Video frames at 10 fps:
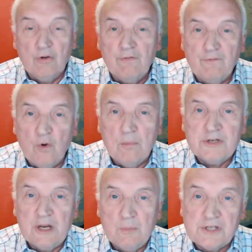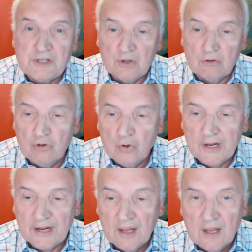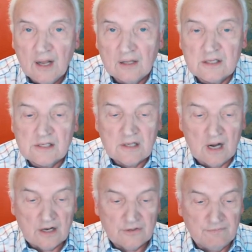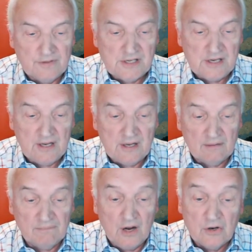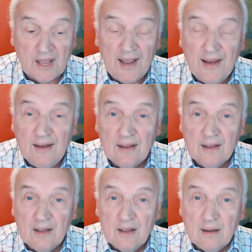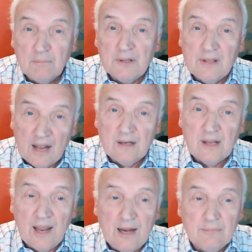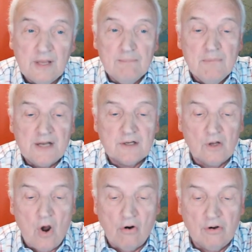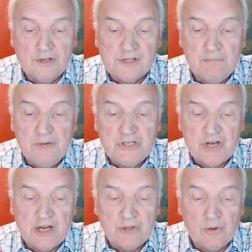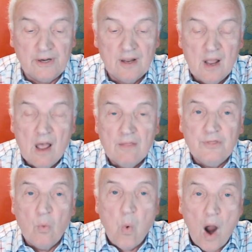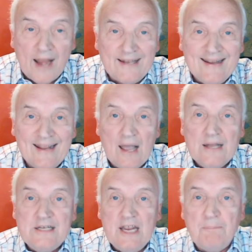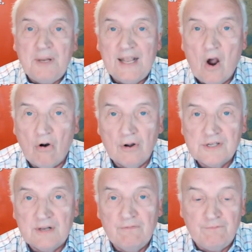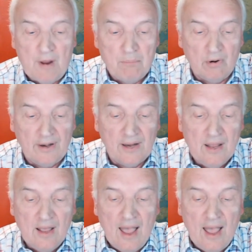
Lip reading: Conformity was still ruling at the start of this year. Okay? But then came the medical horrors in mid-January, the widening and deepening horrors in February,